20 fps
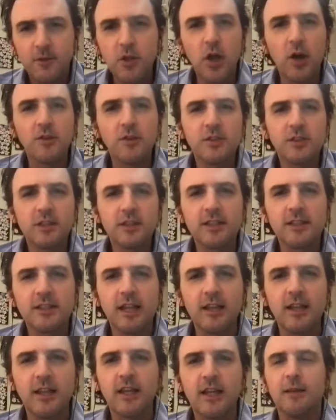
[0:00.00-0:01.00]
No, I was just gonna
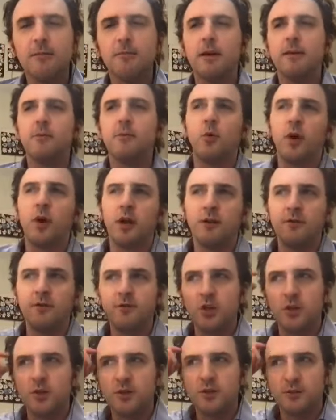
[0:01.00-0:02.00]
say, I like I'm I'm aware of
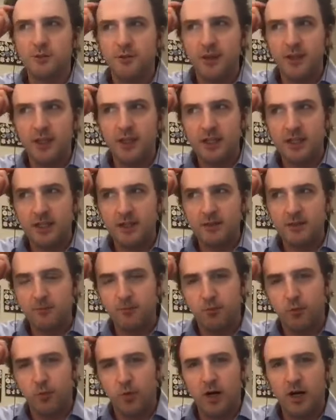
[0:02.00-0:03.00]
Josephine and
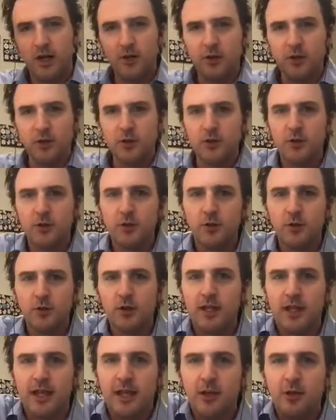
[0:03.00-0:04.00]
Waterloo
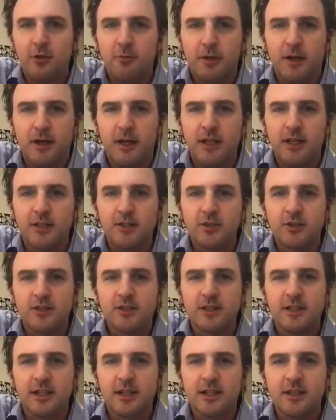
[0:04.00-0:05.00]
and Elba and
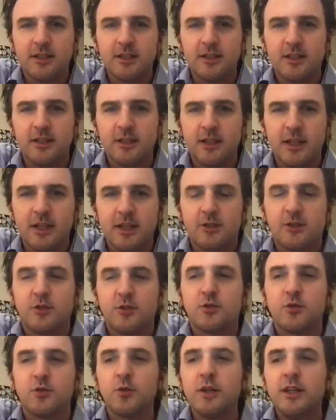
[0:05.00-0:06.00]
just like the
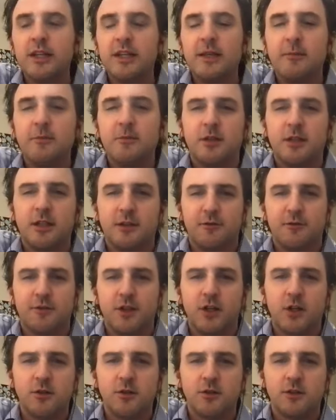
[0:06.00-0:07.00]
extreme cliff
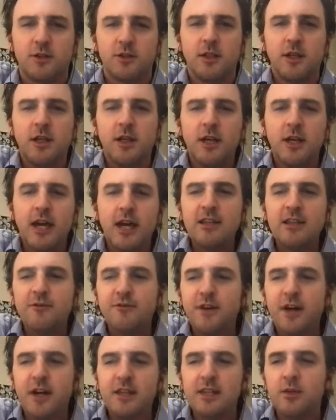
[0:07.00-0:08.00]
notes. And the
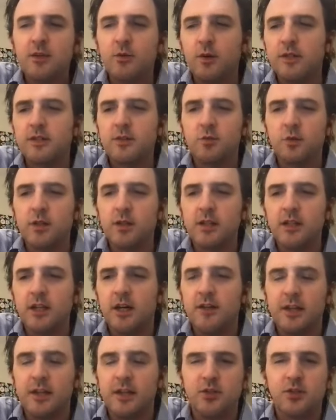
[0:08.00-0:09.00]
fact that he wasn't really
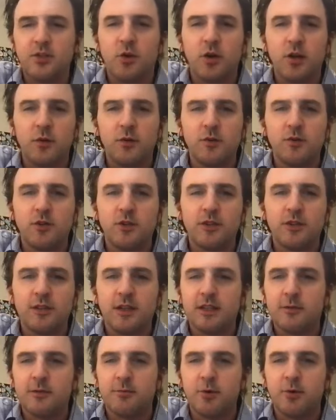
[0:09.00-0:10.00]
all that short, it was just
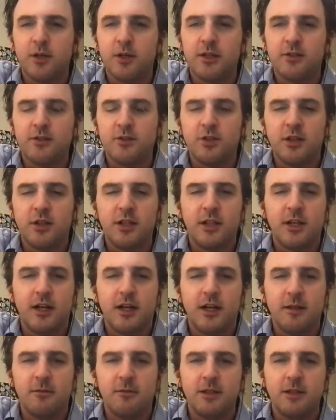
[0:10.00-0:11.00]
like the British shitting
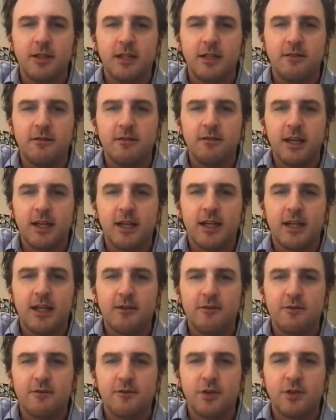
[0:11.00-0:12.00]
on him, and then that kind
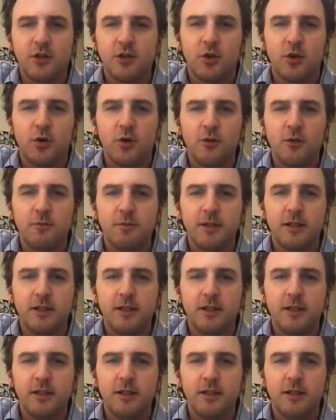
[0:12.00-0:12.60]
of took hold.